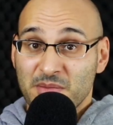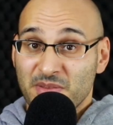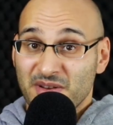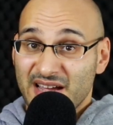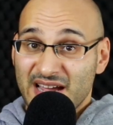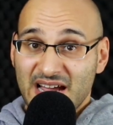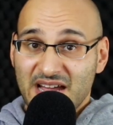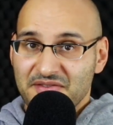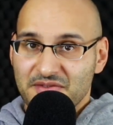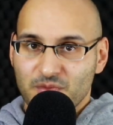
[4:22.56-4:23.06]
but I
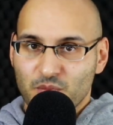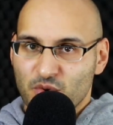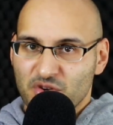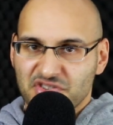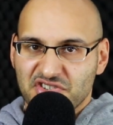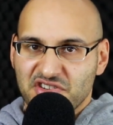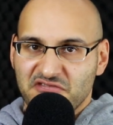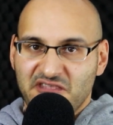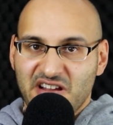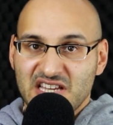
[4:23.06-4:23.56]
haven't
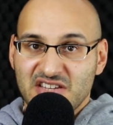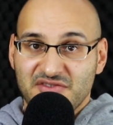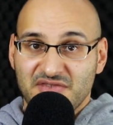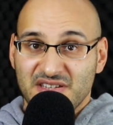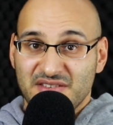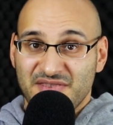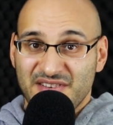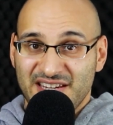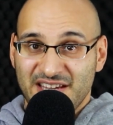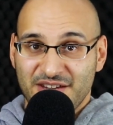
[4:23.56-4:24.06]
watched a range of
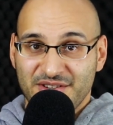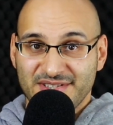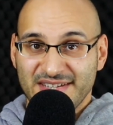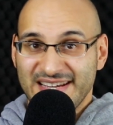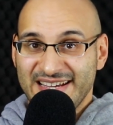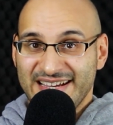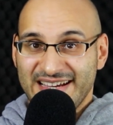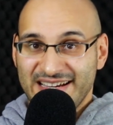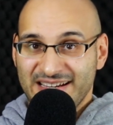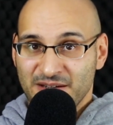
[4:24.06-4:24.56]
his videos,
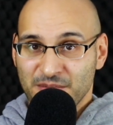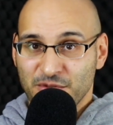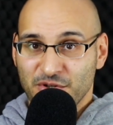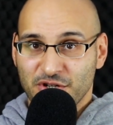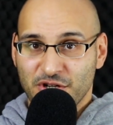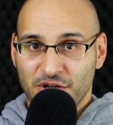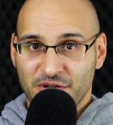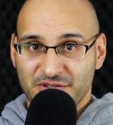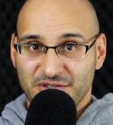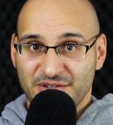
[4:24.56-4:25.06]
and I'm not
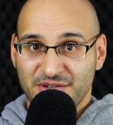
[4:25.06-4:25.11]
going